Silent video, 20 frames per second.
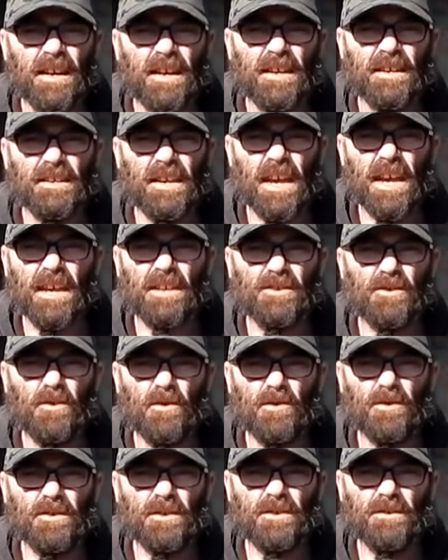years
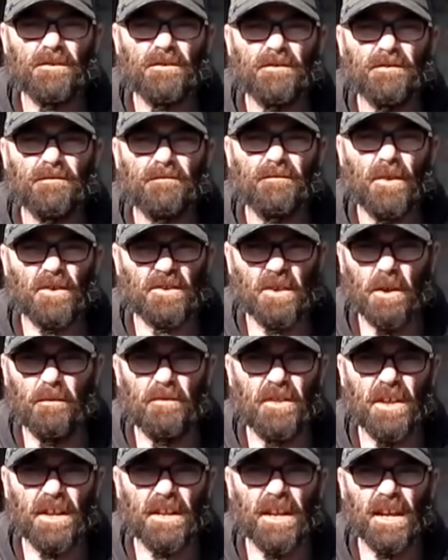old or
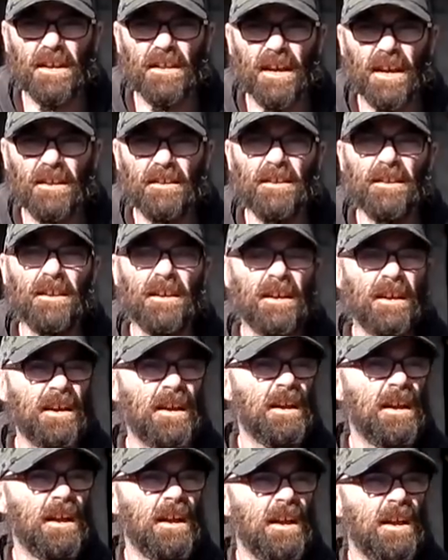something like that.
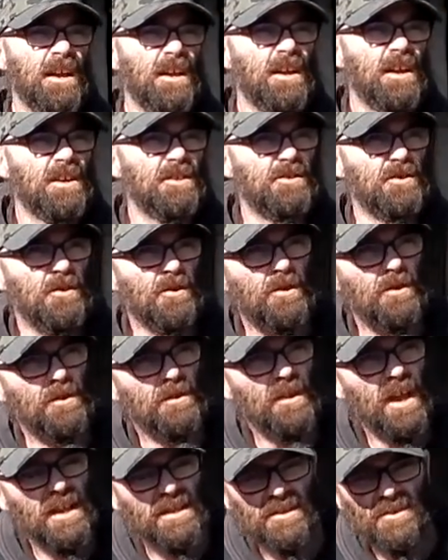So
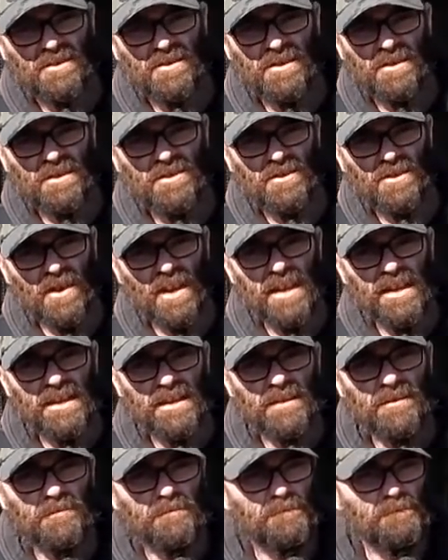that tree
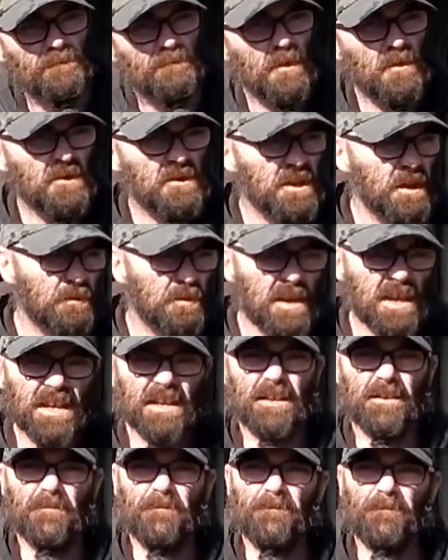must have
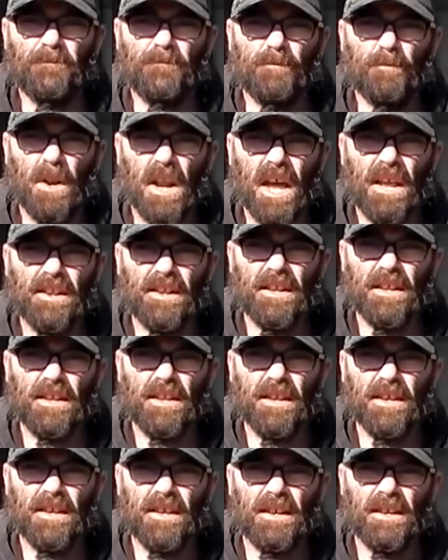been planted
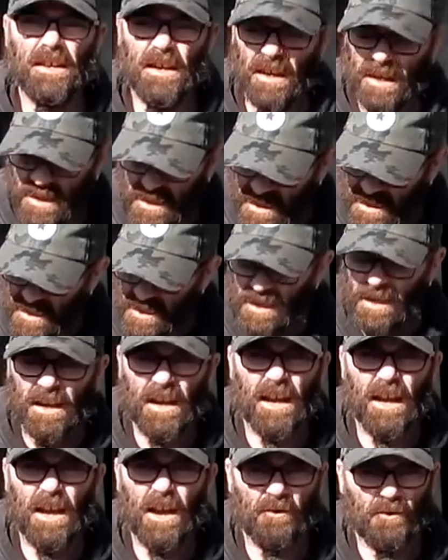
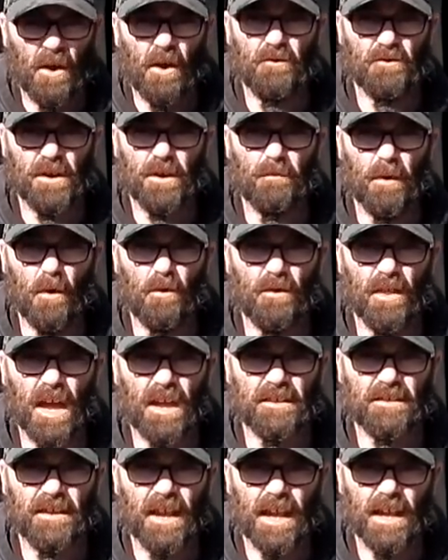around about
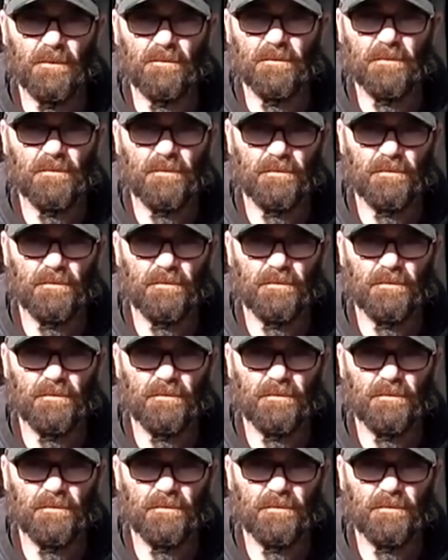that time